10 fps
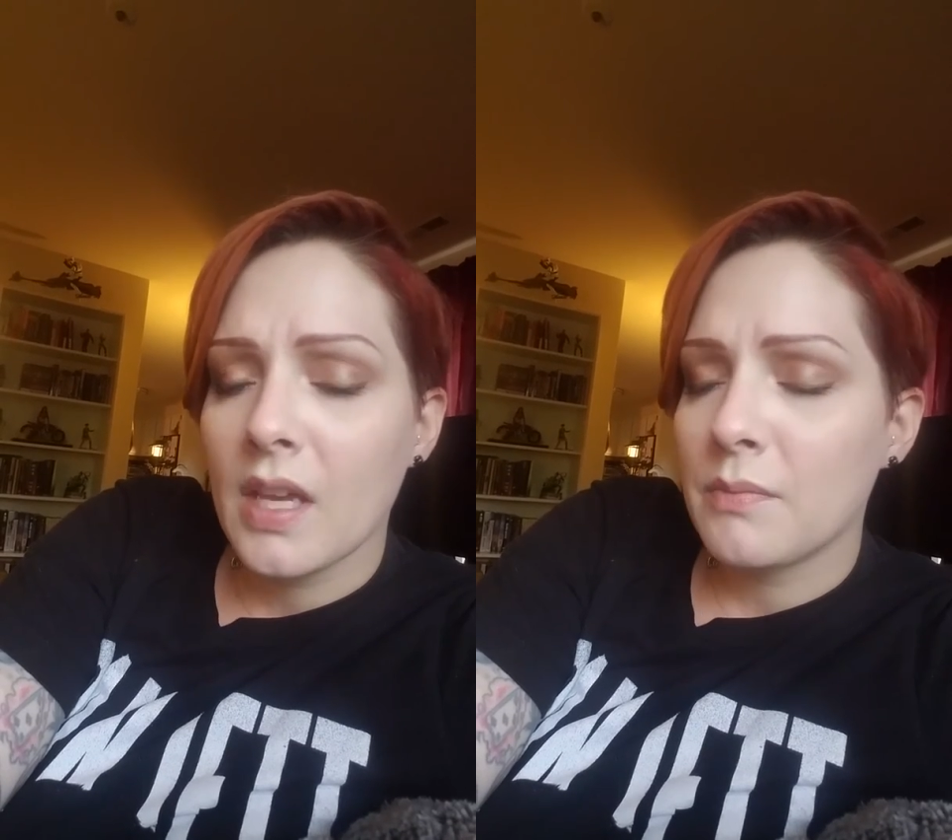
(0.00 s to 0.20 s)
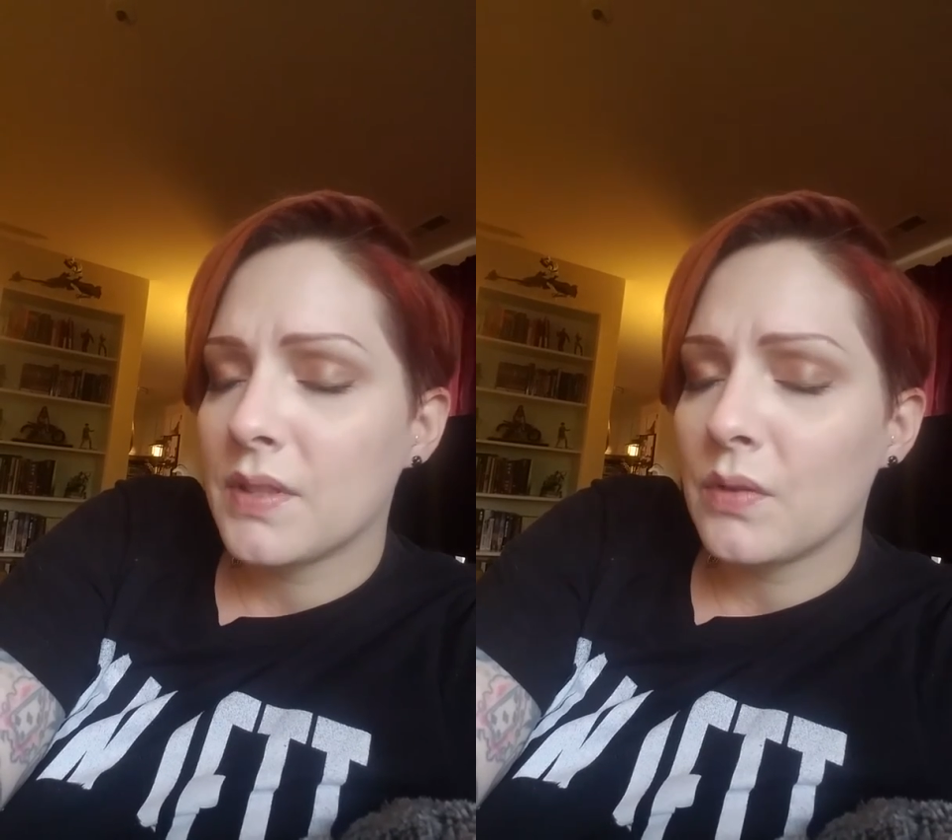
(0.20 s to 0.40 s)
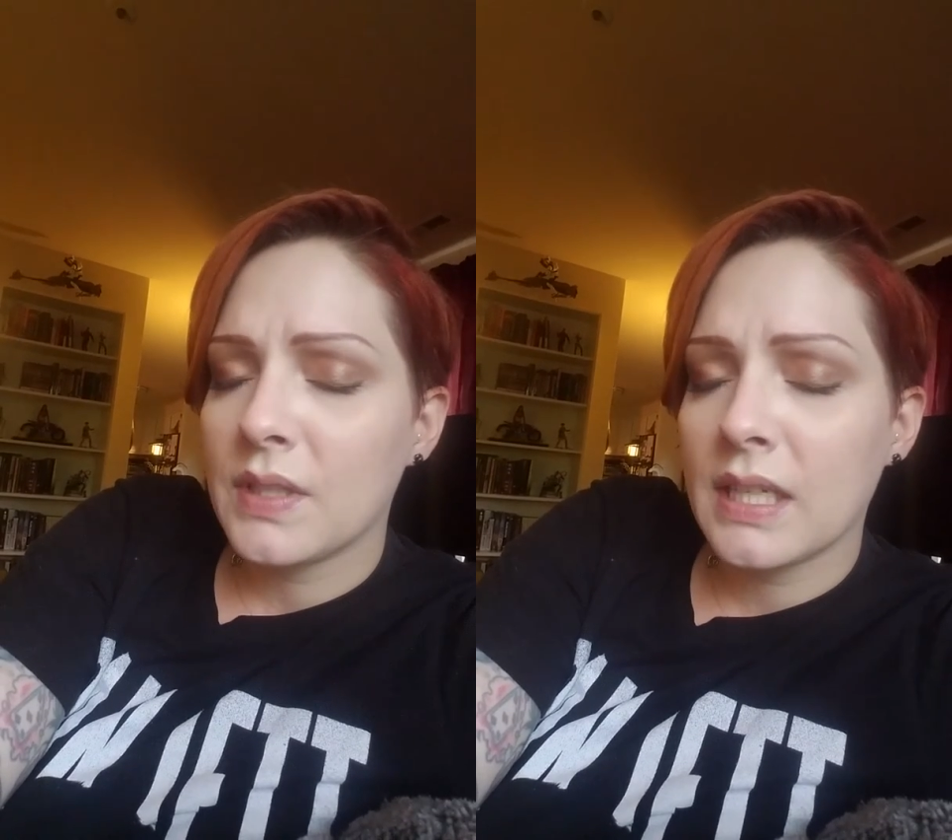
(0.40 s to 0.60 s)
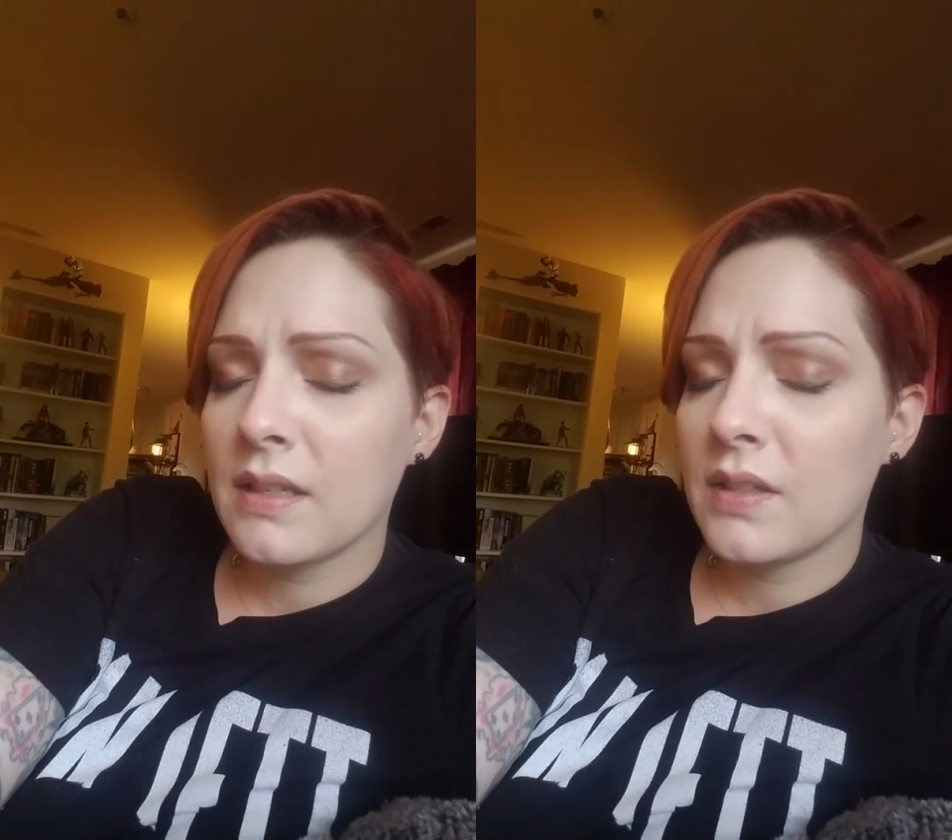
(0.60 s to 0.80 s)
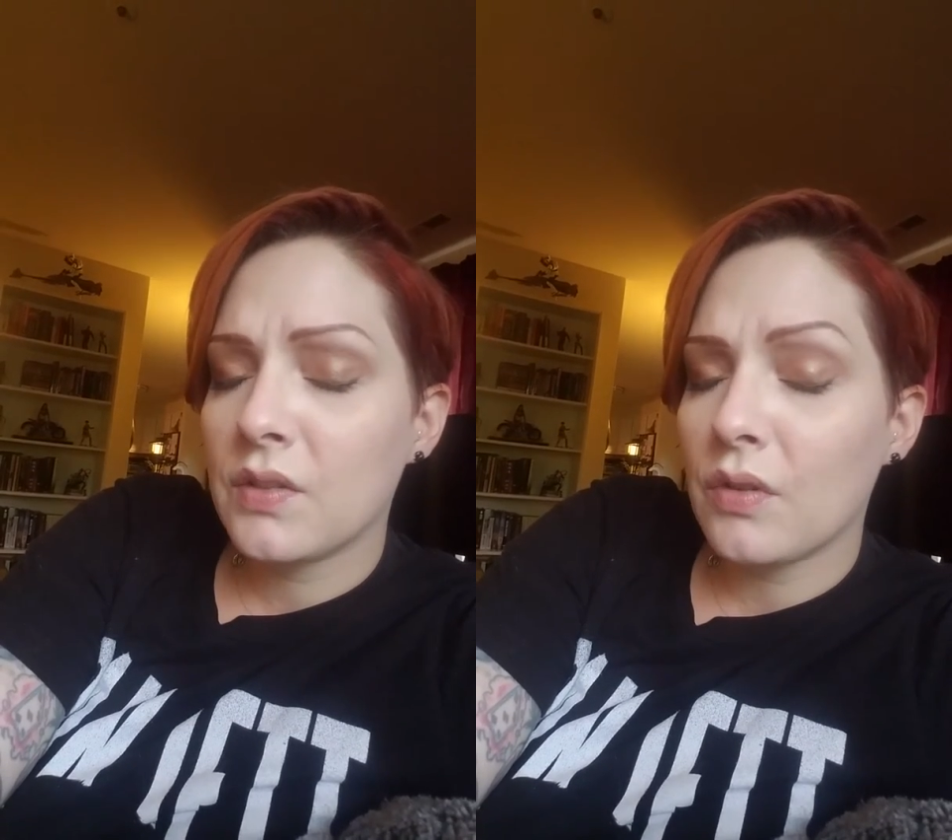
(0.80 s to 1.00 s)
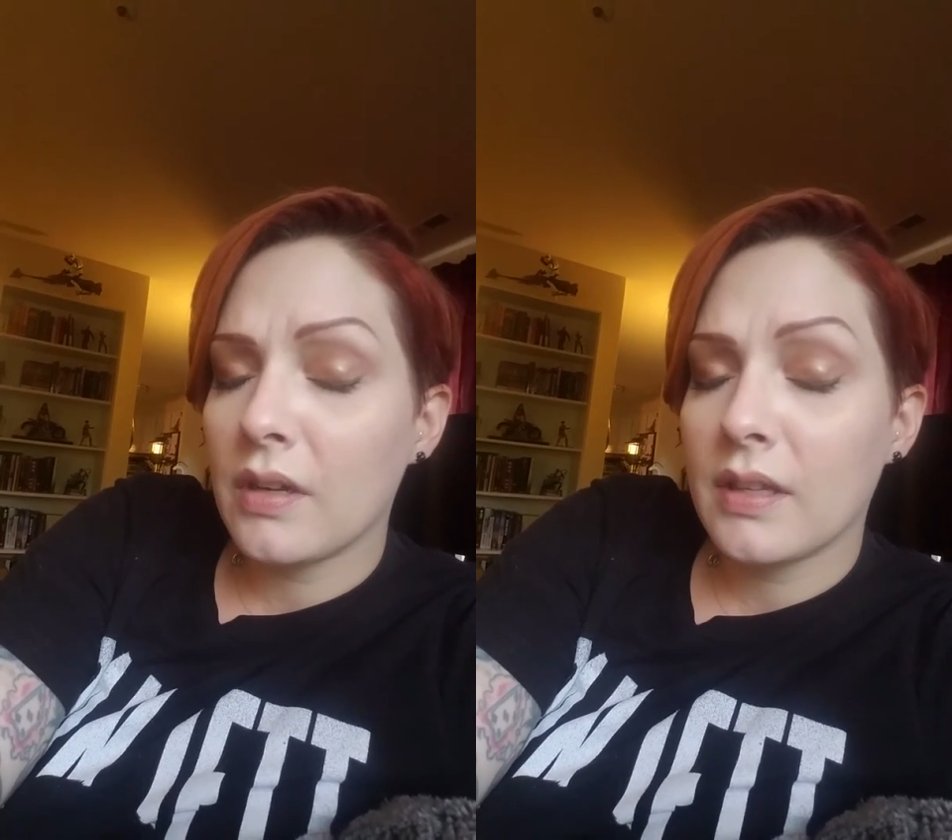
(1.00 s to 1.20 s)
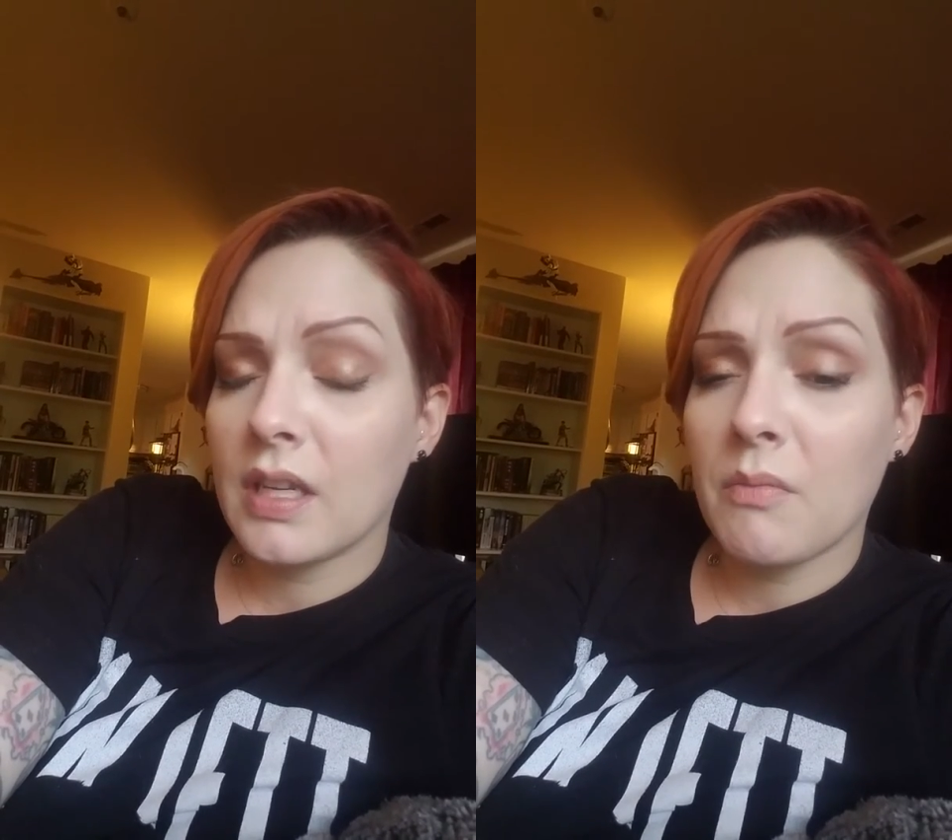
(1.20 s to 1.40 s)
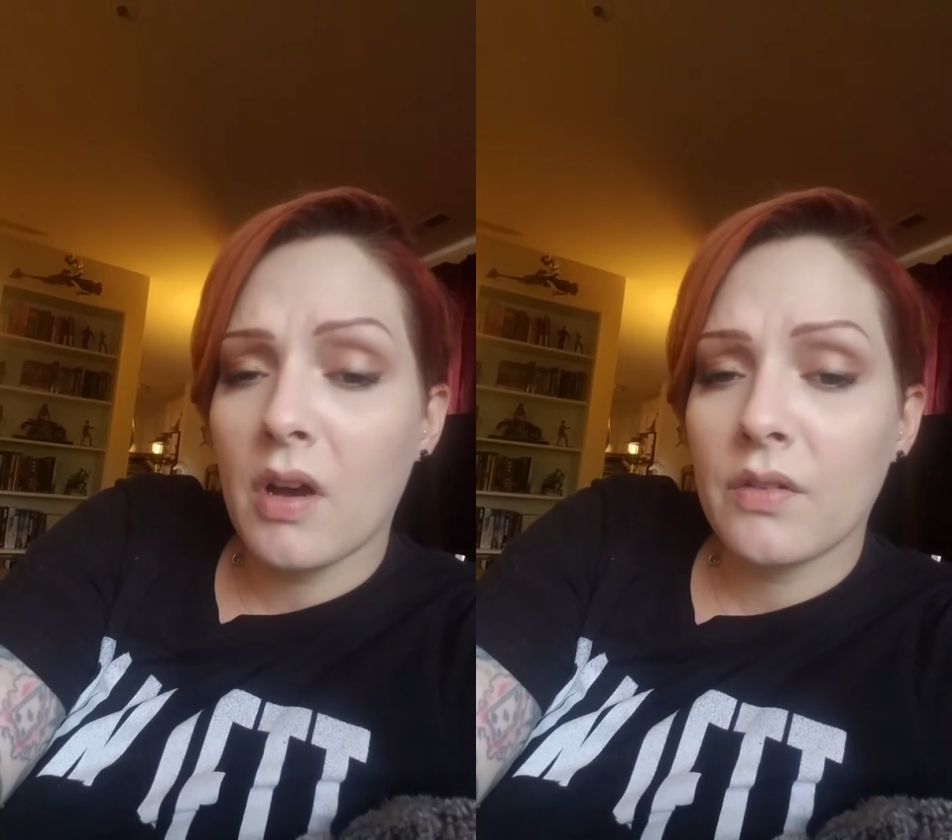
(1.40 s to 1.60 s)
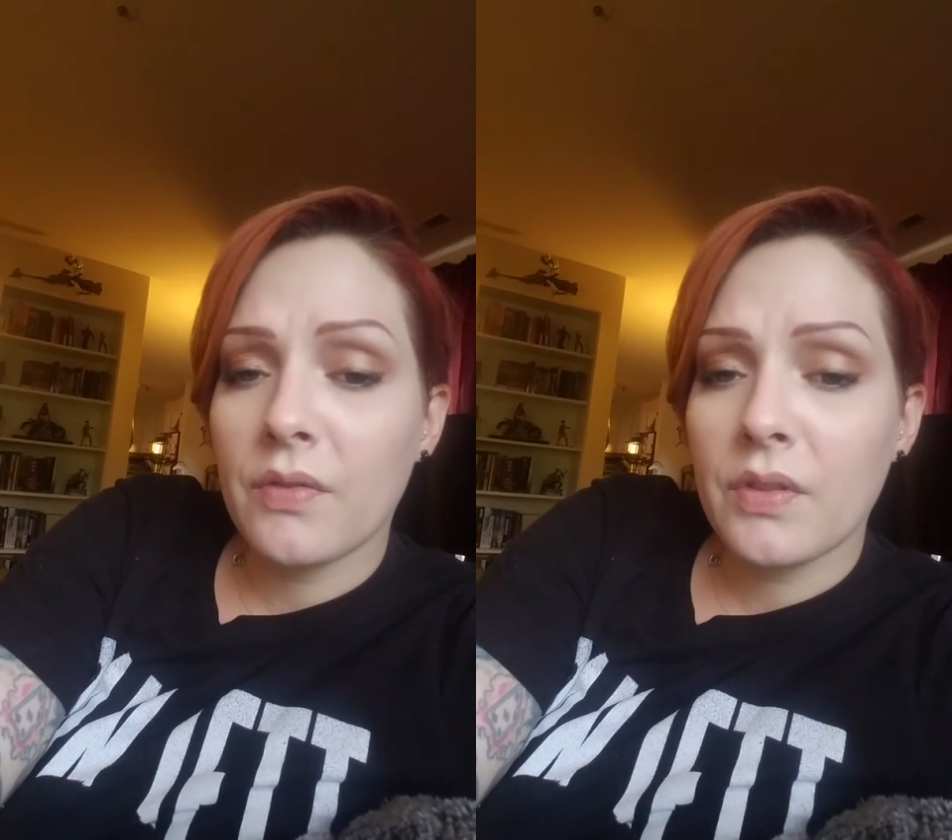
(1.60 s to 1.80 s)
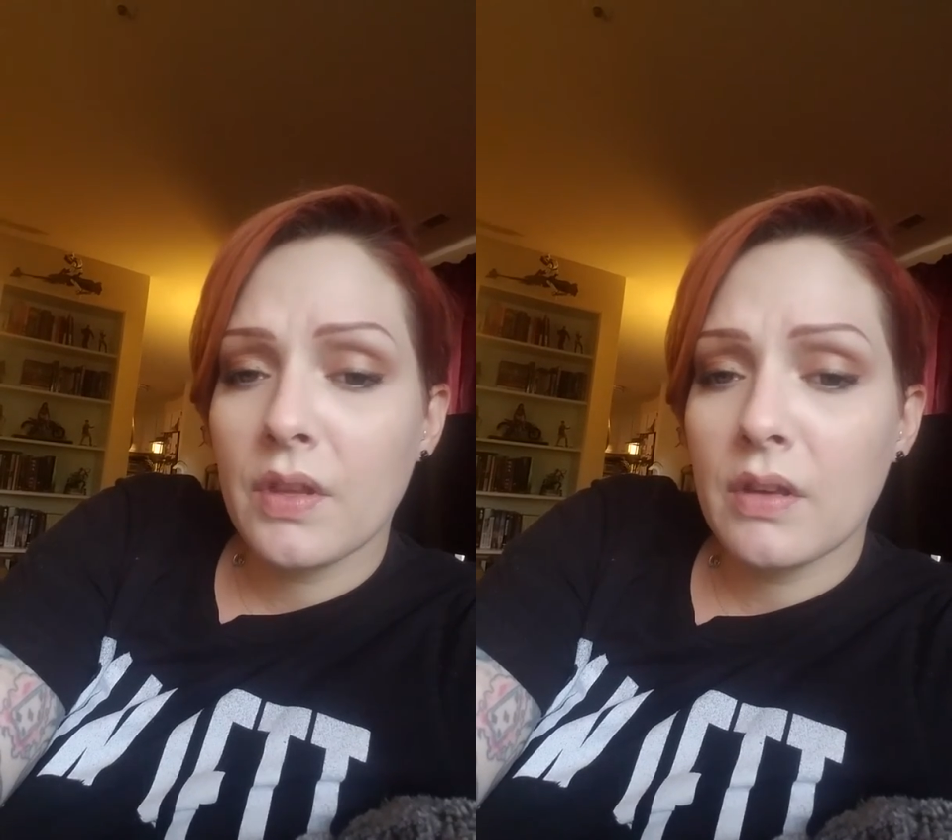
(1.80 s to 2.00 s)
I'm so sick of this drug that I'm on
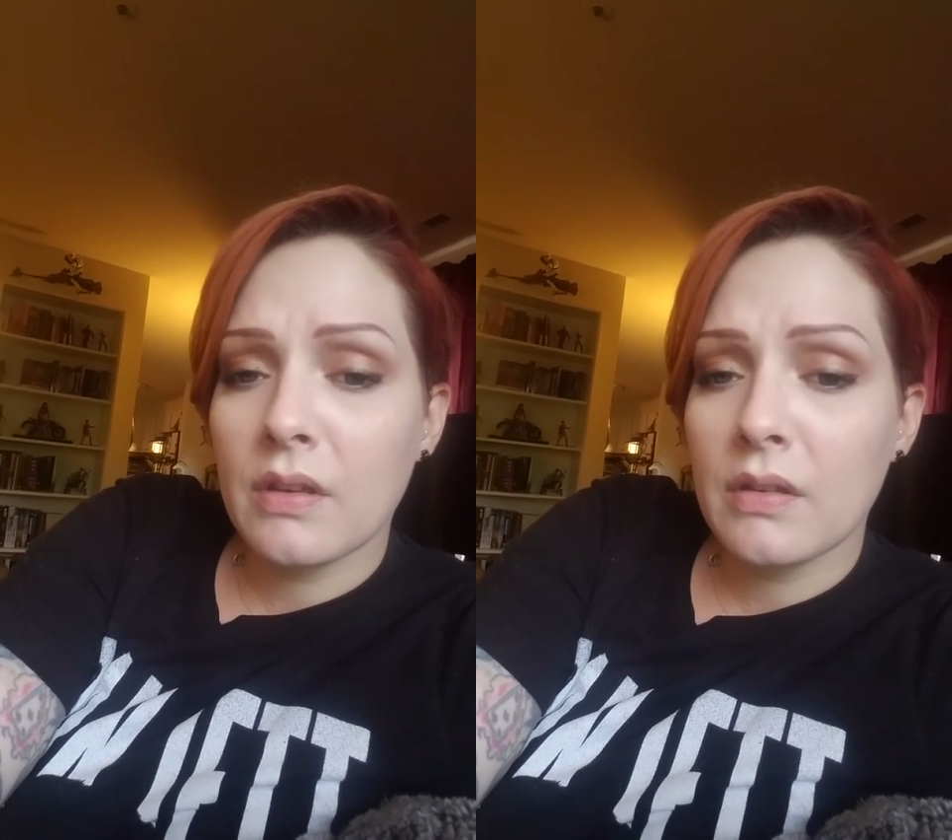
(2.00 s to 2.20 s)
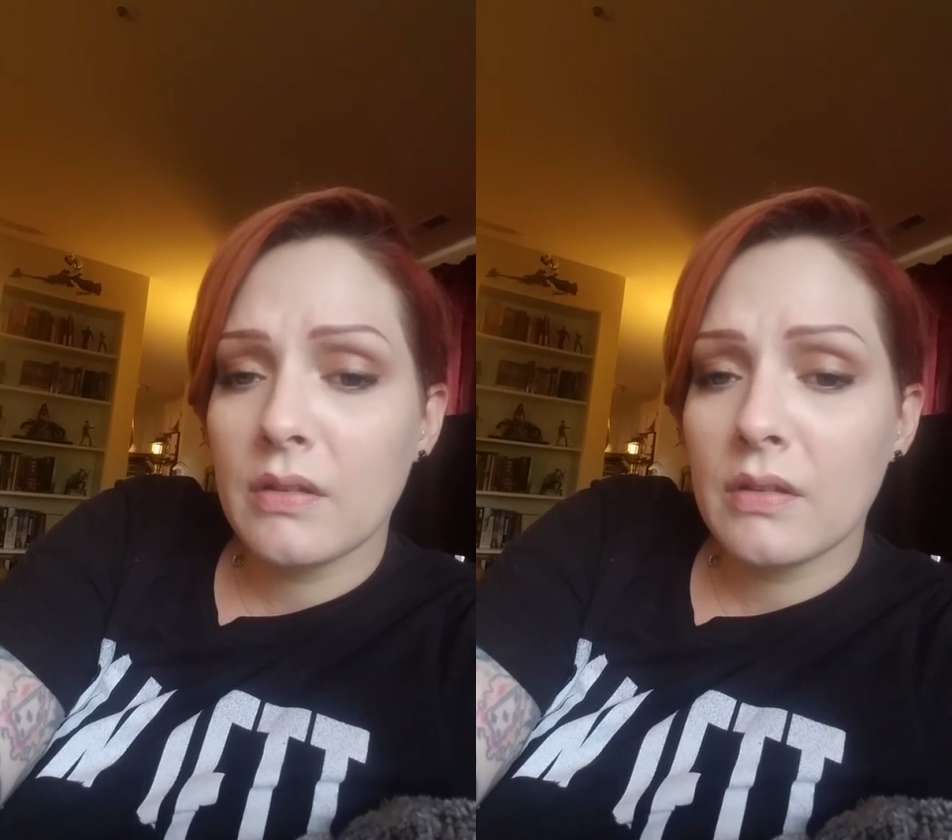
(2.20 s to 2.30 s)
for the